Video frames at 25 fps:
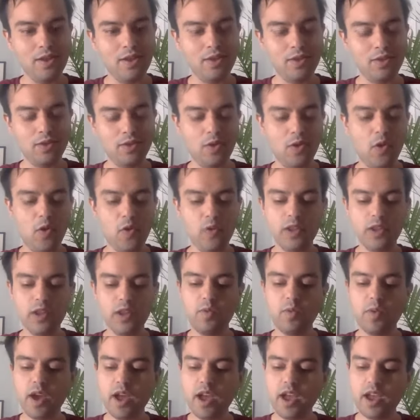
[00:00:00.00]
The only
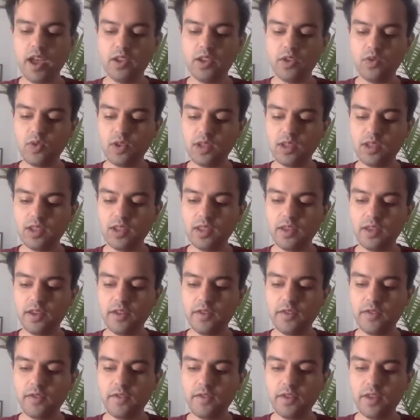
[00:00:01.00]
way you can
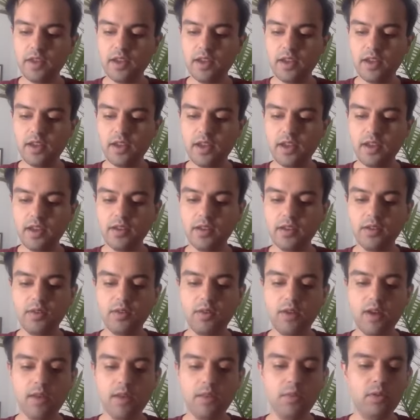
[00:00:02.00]
live an
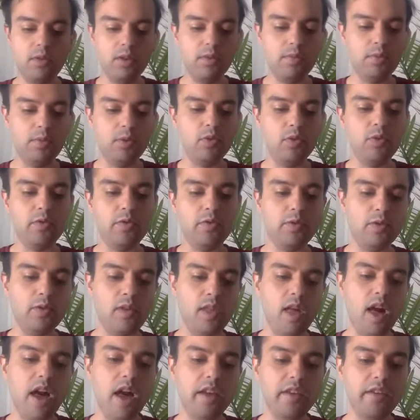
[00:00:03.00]
incredibly beautiful
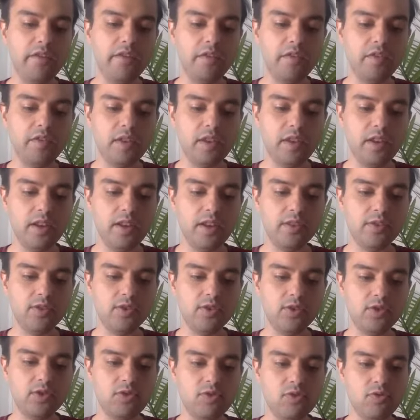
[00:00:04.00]
life
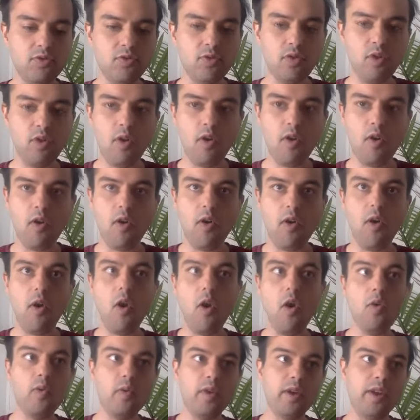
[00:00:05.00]
is to
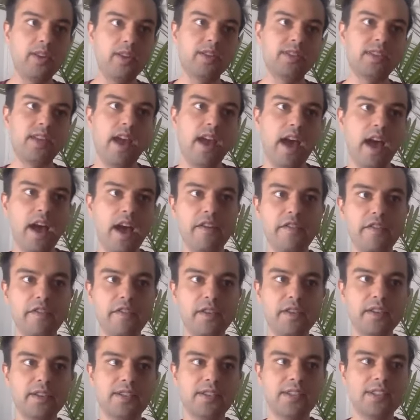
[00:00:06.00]
always have
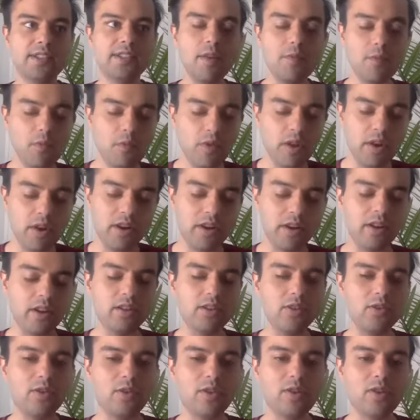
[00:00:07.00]
somewhere
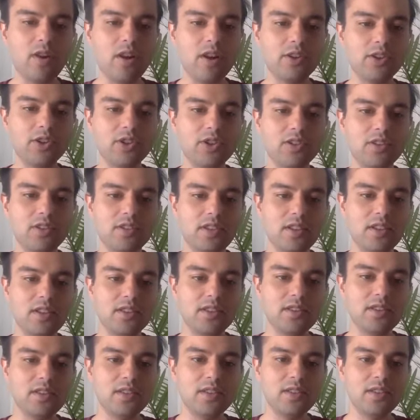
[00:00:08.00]
in your
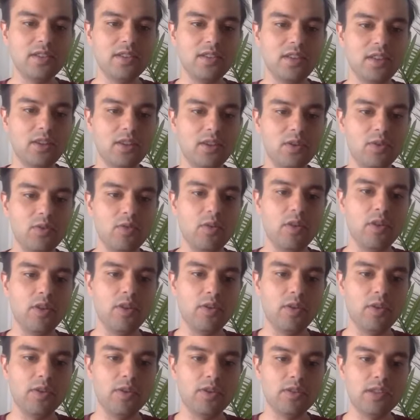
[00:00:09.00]
consciousness that you are
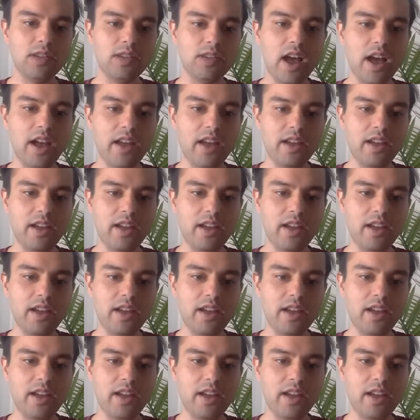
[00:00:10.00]
going to die.